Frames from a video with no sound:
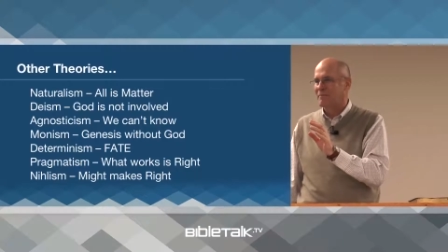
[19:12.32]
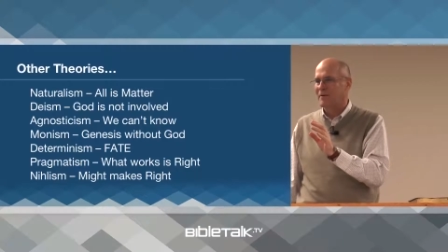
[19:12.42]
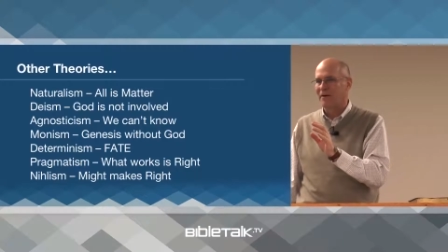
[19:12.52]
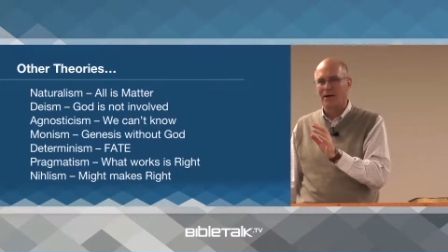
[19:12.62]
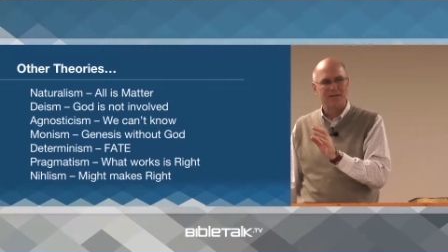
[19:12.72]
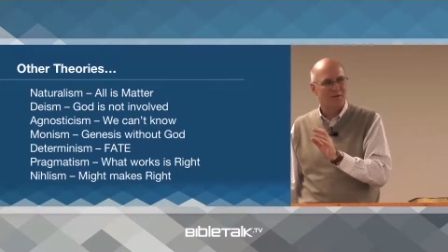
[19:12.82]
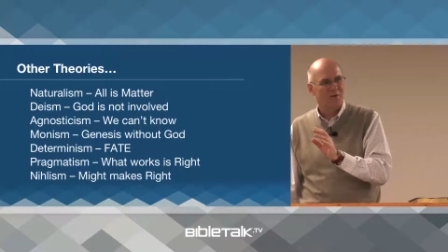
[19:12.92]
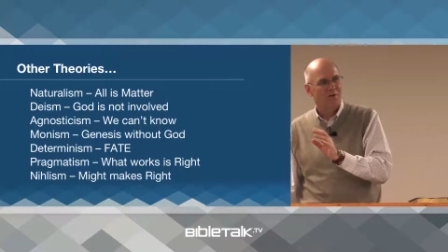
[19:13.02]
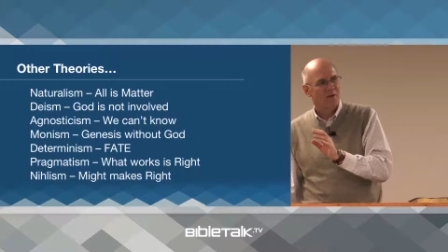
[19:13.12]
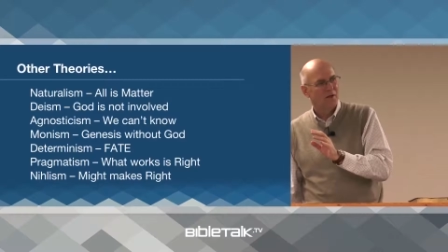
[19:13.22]
All right,
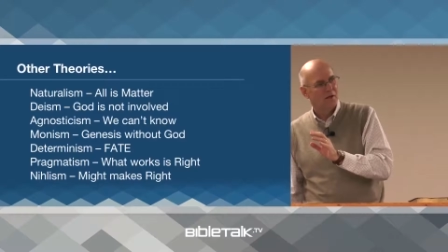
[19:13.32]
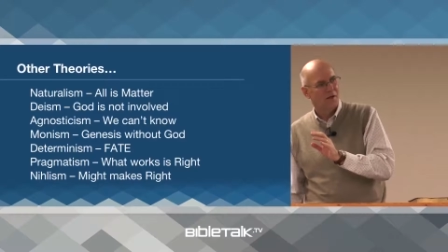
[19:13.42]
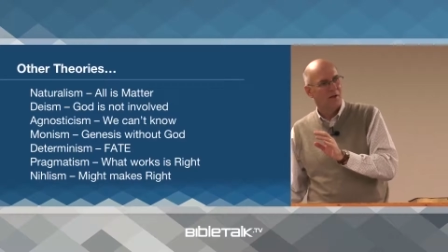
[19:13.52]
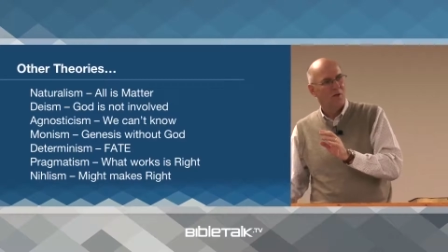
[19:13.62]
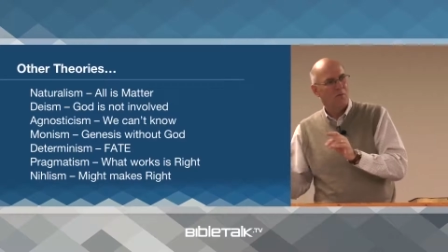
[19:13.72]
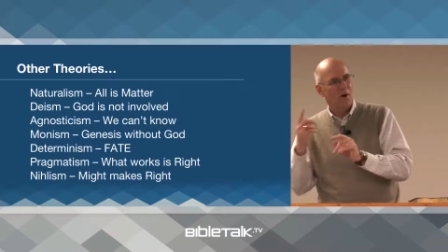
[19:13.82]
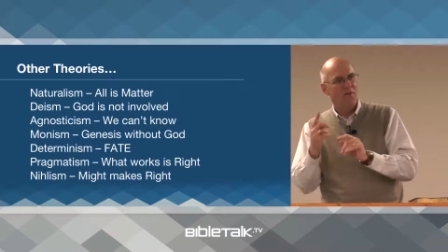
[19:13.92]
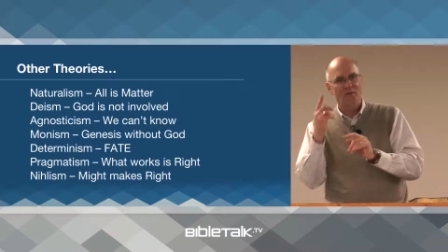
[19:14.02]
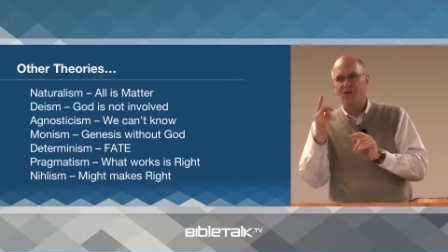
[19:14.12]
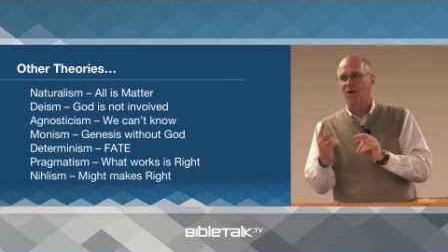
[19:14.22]
so
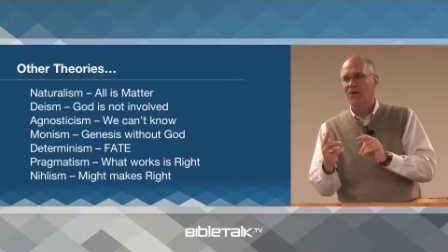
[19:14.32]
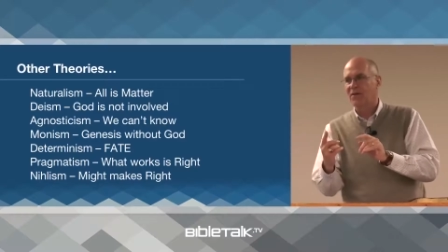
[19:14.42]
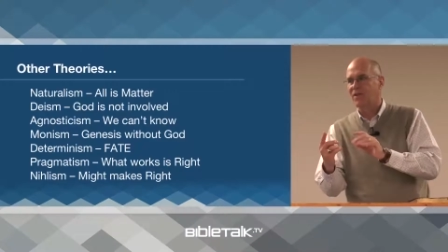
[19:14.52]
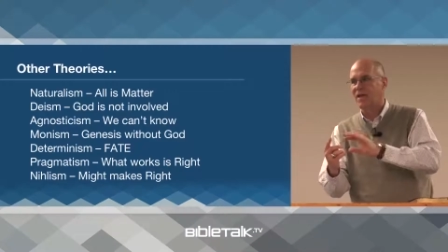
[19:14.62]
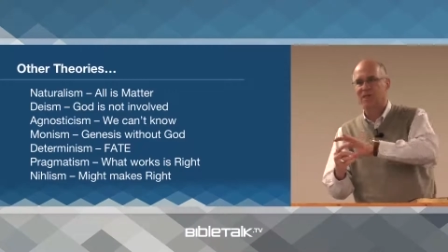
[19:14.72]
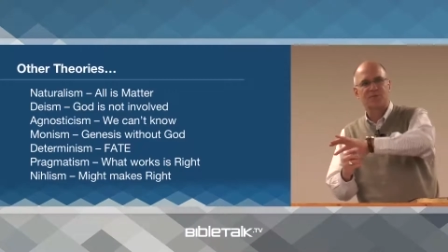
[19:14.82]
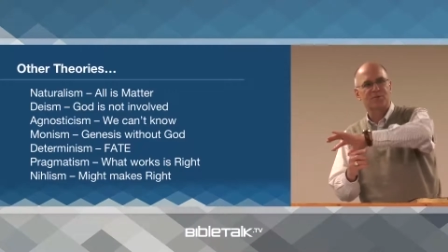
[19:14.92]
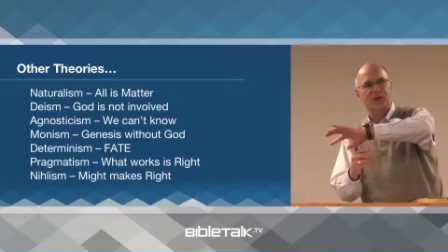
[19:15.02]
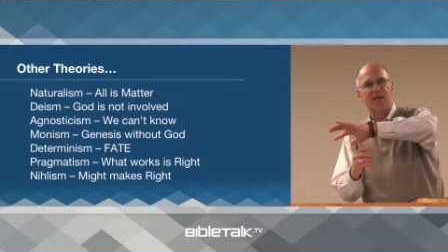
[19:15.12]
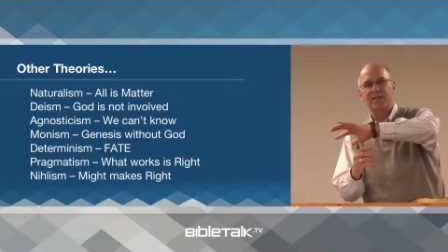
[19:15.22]
one theory that
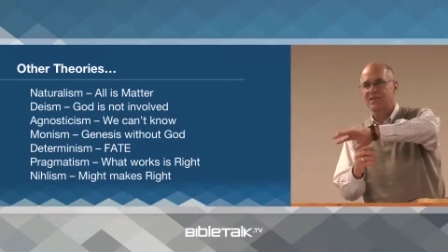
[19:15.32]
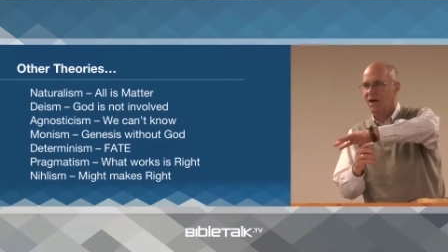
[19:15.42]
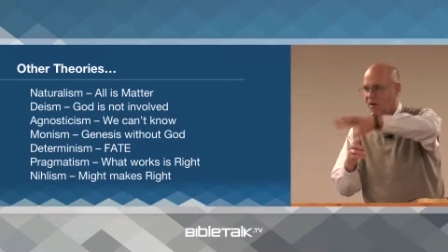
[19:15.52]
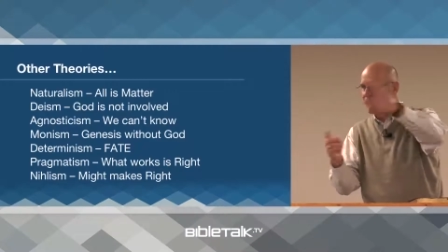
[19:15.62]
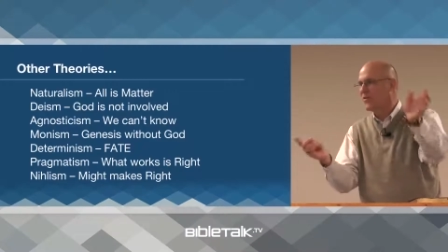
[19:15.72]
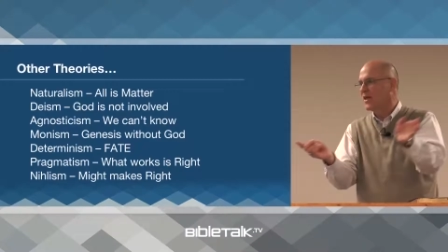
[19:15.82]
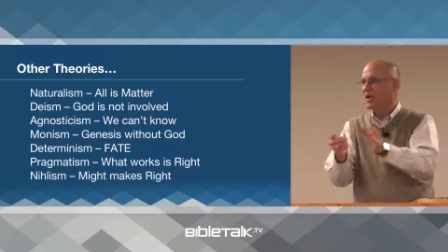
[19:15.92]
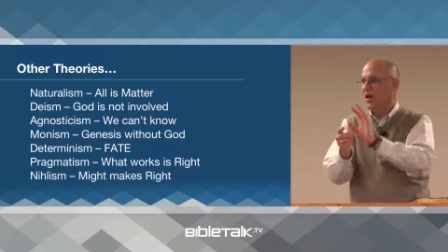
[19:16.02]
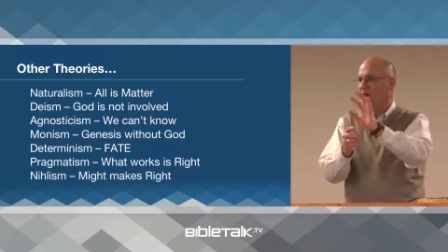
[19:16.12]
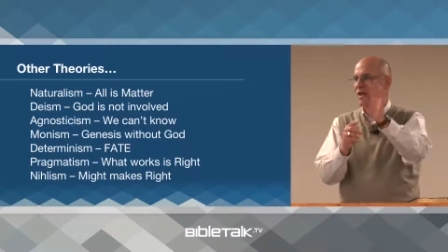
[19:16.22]
explains how everything
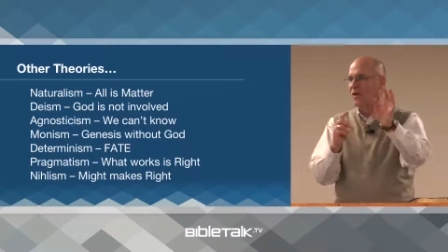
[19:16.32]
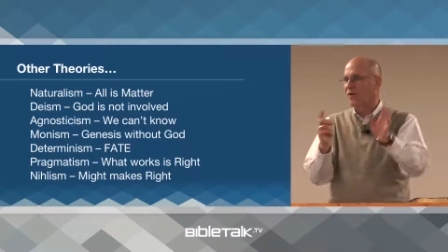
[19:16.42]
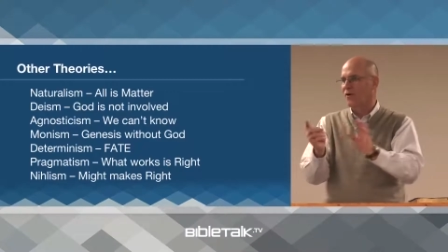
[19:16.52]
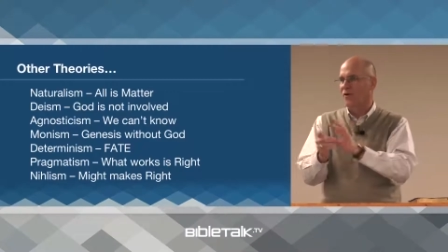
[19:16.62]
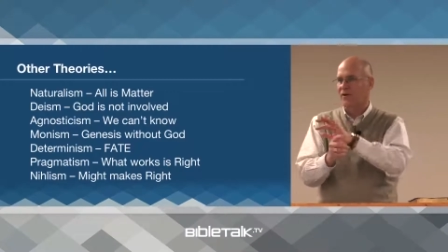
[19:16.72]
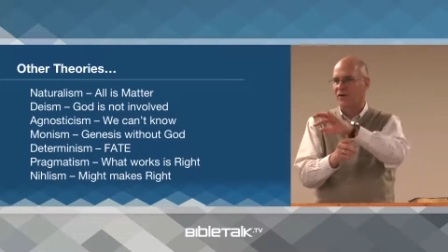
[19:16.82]
got here,